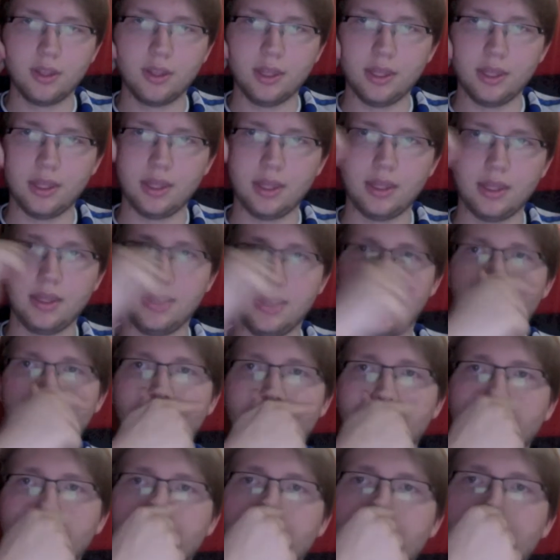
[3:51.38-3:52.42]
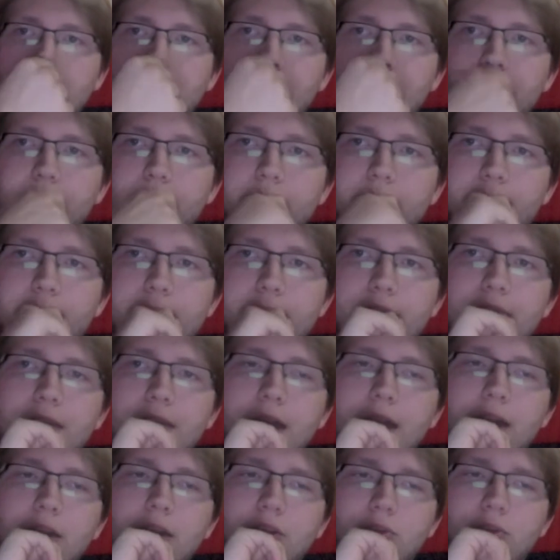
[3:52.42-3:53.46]
And
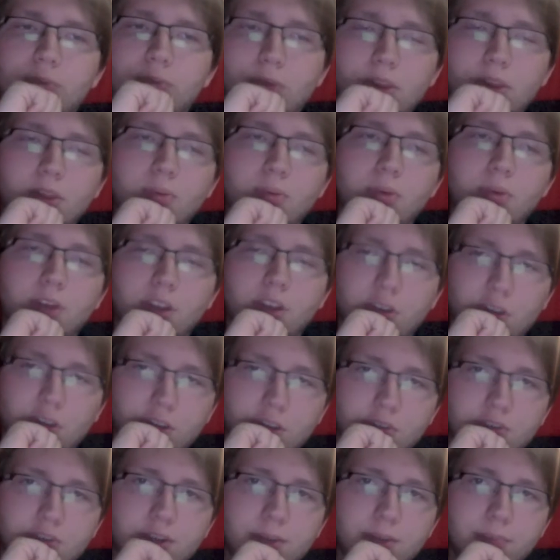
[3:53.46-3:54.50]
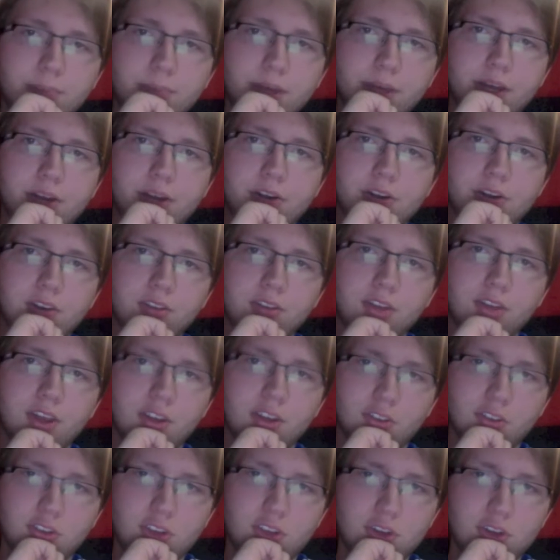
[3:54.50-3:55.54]
that is really what I could have done better, is
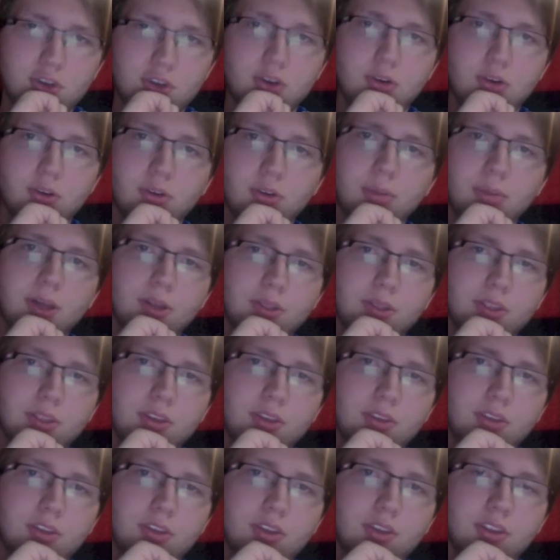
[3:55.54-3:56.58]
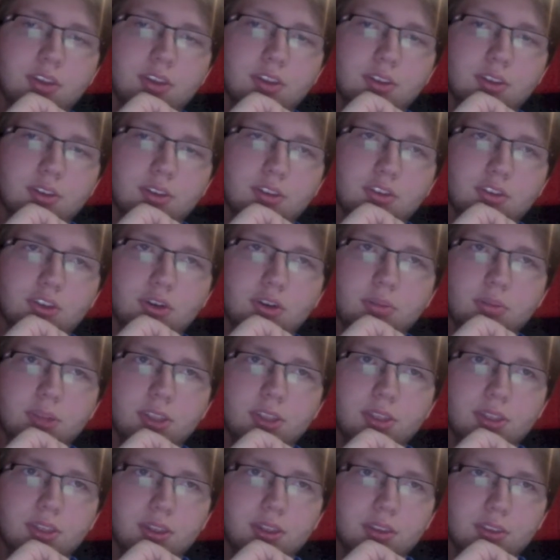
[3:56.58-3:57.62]
actually known about this thing. There's so many
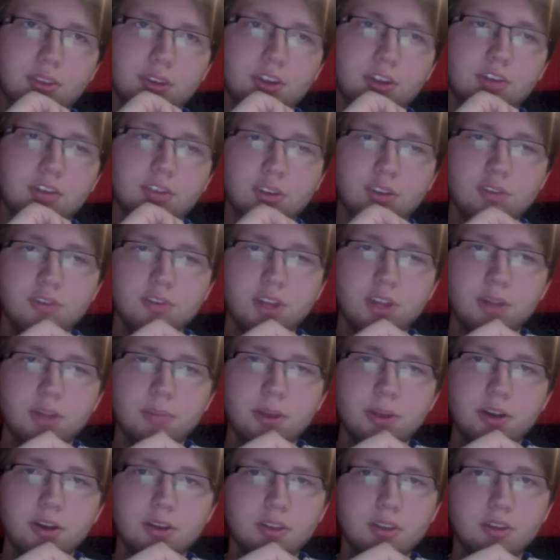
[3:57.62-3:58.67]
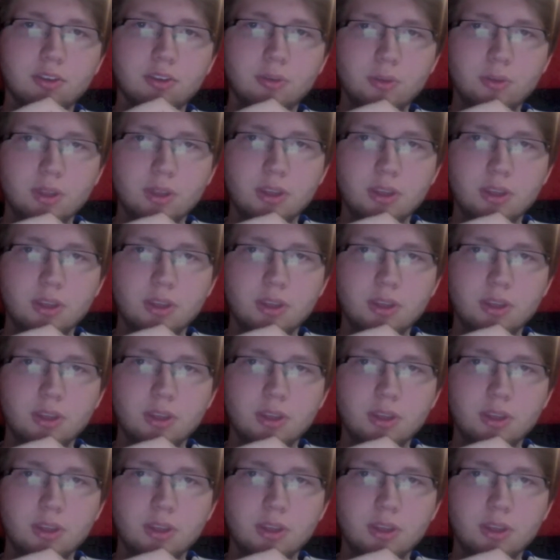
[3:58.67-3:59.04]
things that I could have done better this week